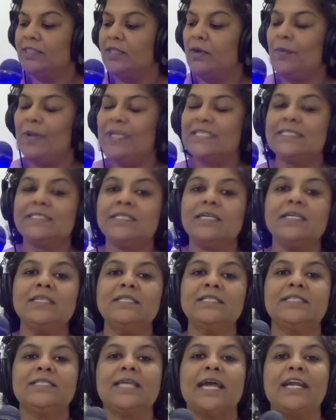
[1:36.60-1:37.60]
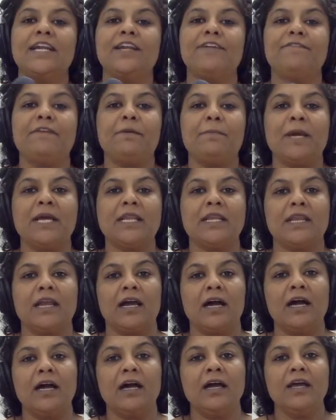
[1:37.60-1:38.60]
The western side of
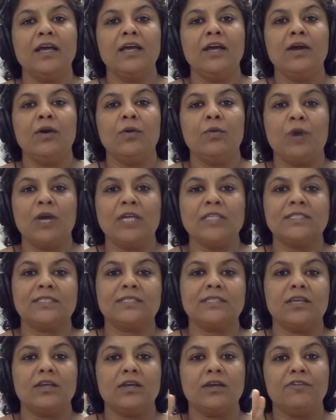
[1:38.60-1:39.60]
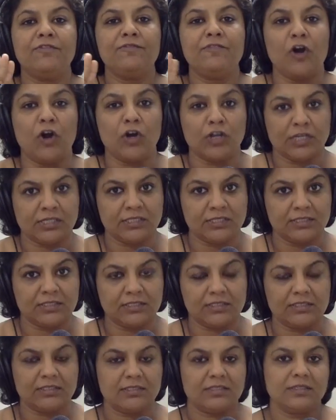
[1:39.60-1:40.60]
America was
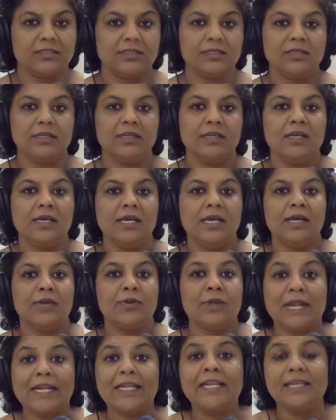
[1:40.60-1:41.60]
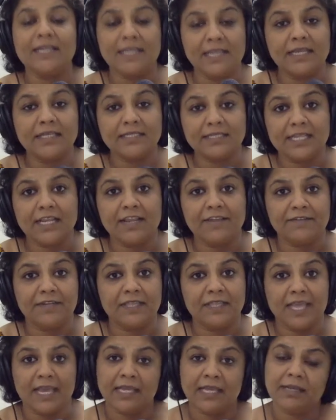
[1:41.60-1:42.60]
forests. Red Indians lived
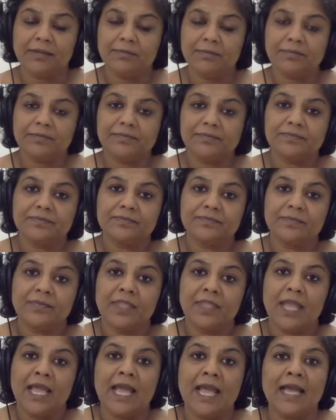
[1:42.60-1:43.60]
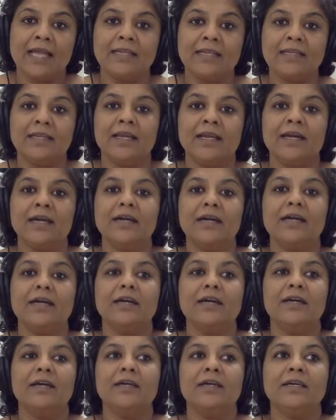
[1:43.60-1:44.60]
there, and uh,
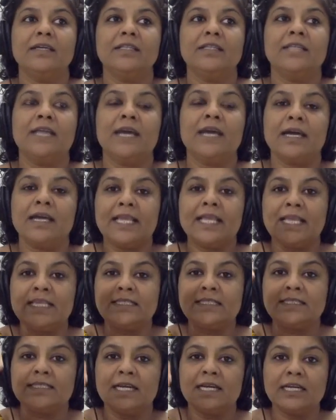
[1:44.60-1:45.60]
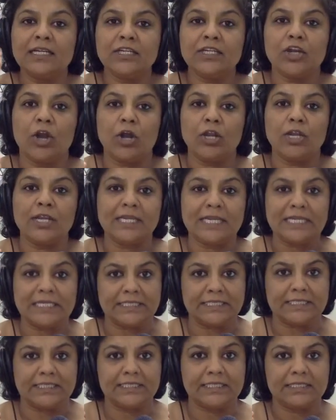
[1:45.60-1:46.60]
the eastern
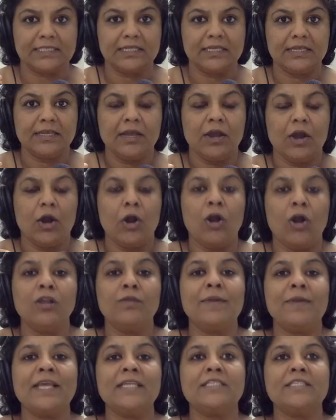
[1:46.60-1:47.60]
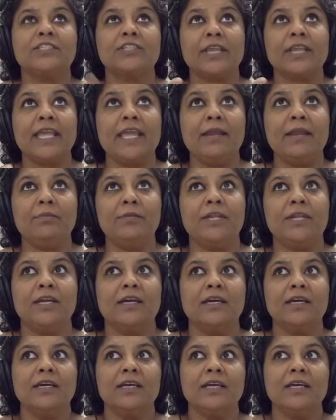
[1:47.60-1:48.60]
colonists always dreamed
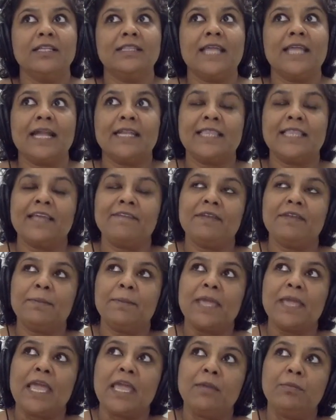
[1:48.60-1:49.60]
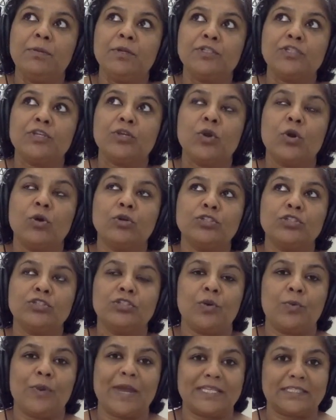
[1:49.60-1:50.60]
that they will be able to go to
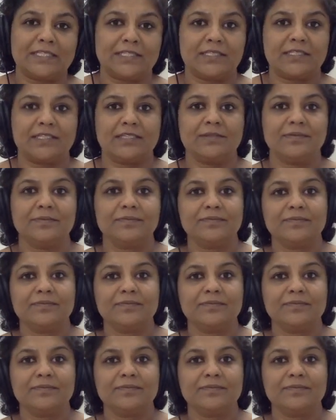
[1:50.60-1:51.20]
the west